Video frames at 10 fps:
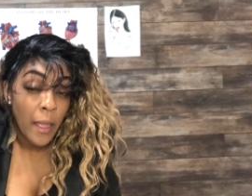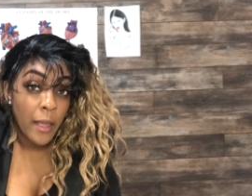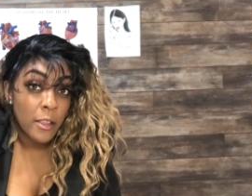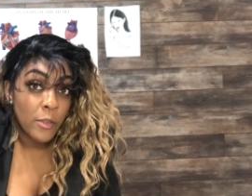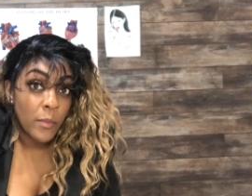
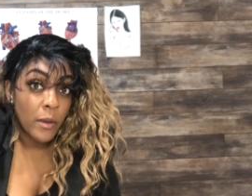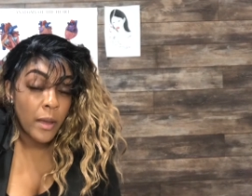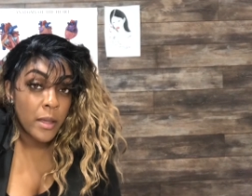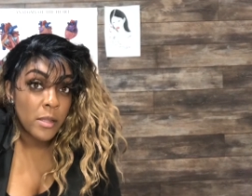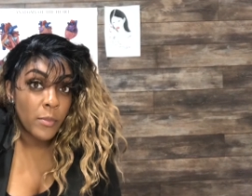as well
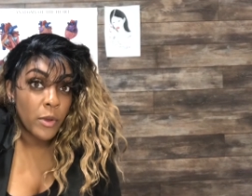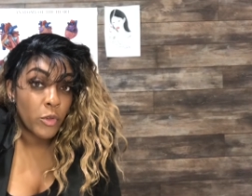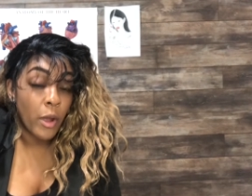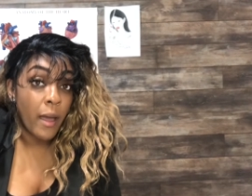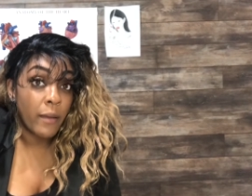as the pressure
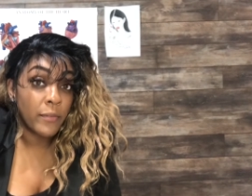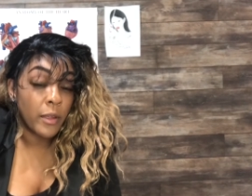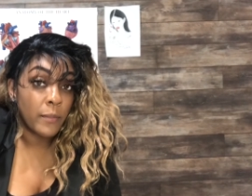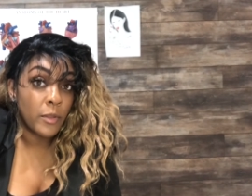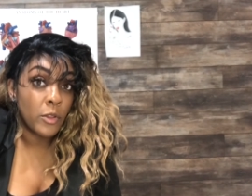
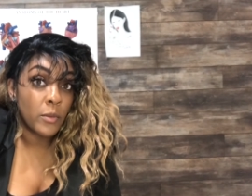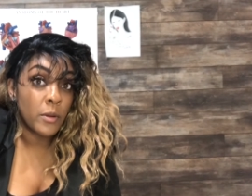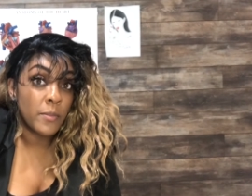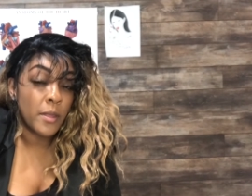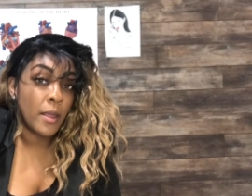half-time that you would
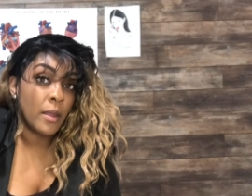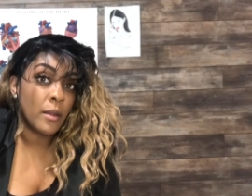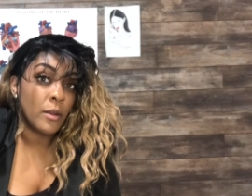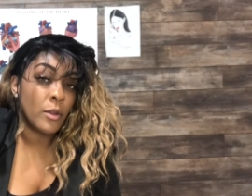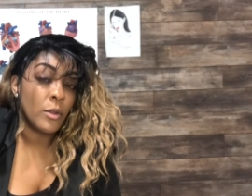
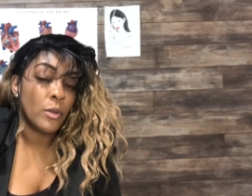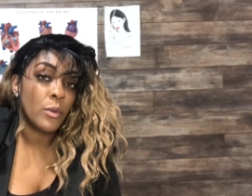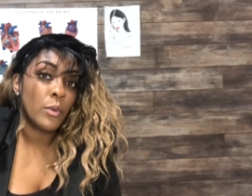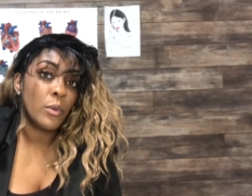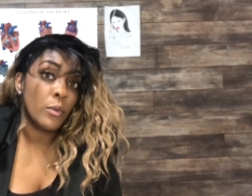obtain
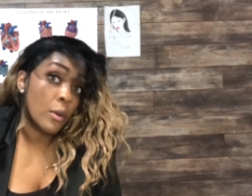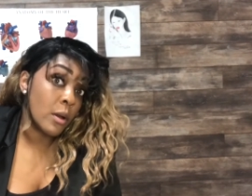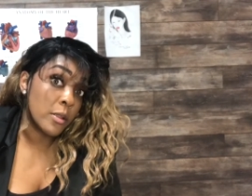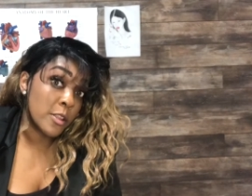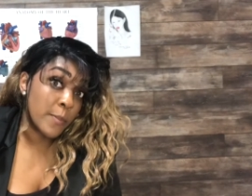
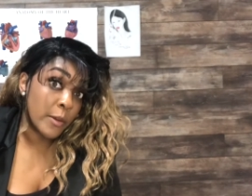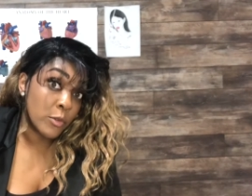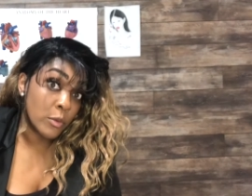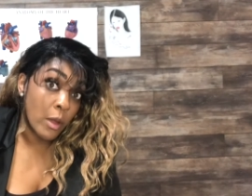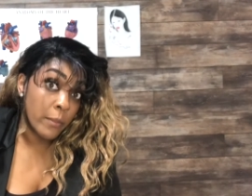on
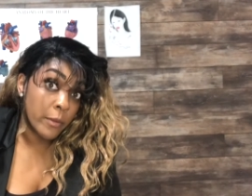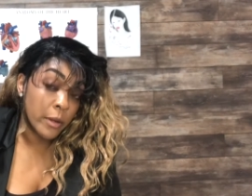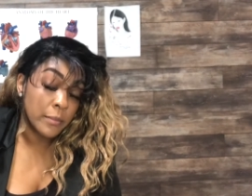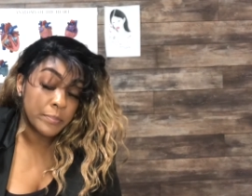spectral Doppler.